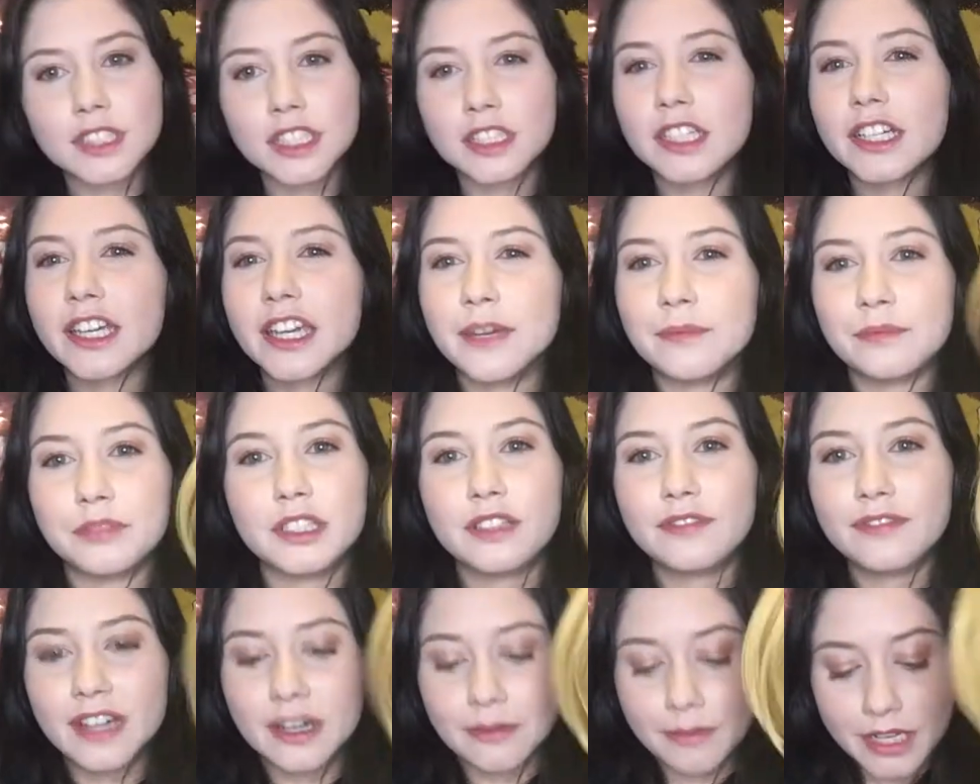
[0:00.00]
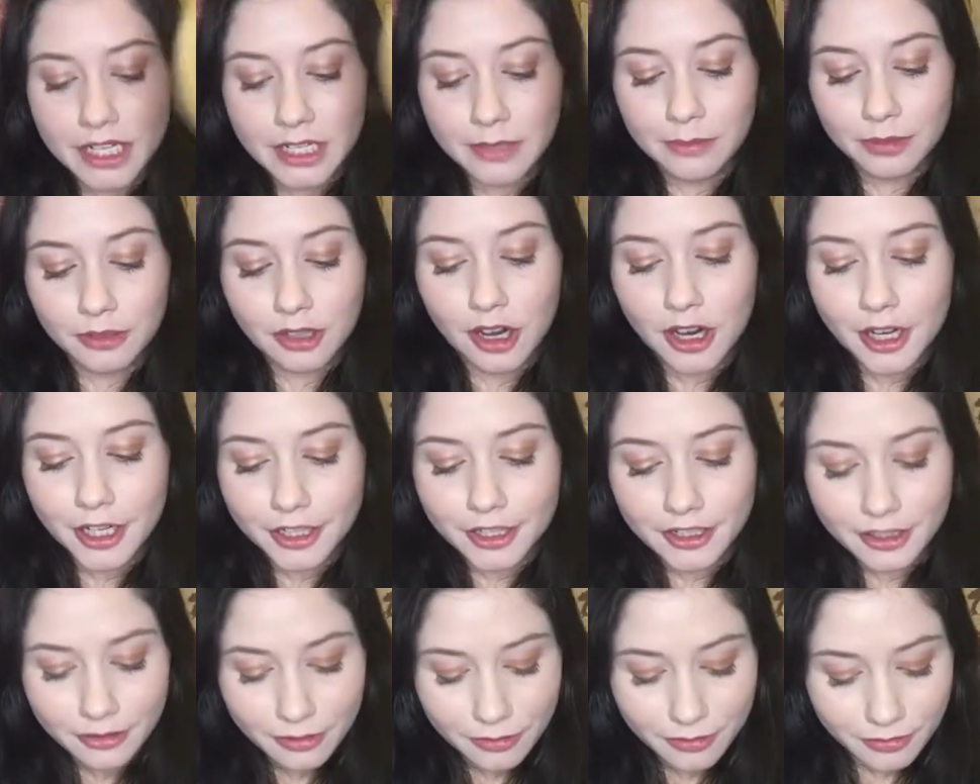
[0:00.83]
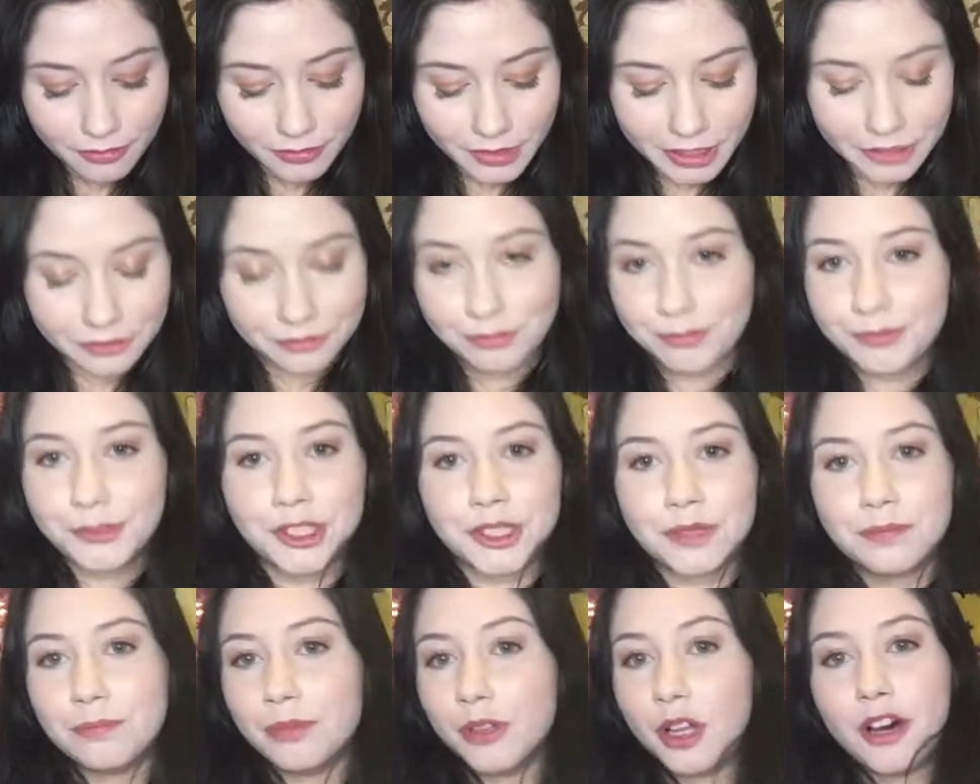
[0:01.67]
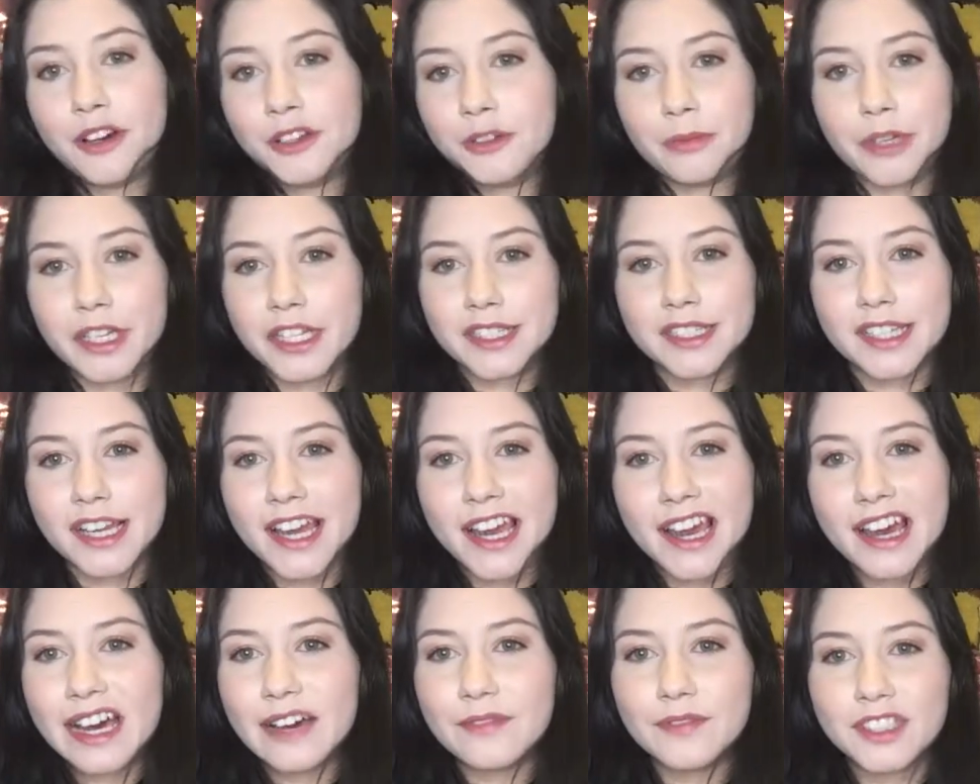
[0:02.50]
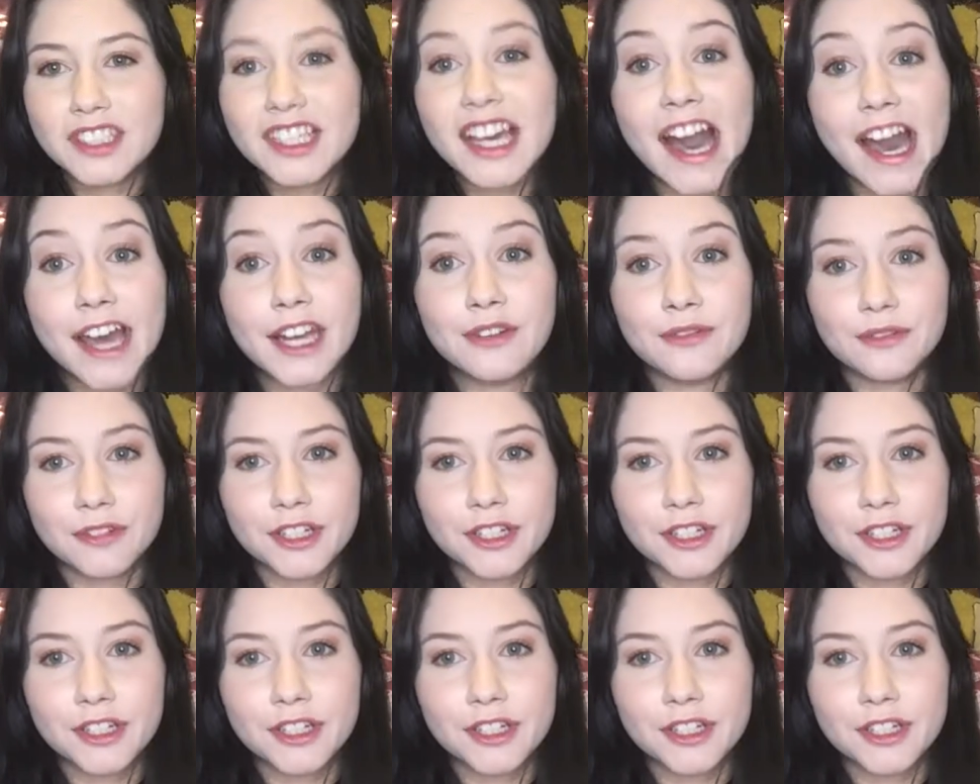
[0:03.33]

I can't believe how many blonde, like just blonde wigs I have. It's kind of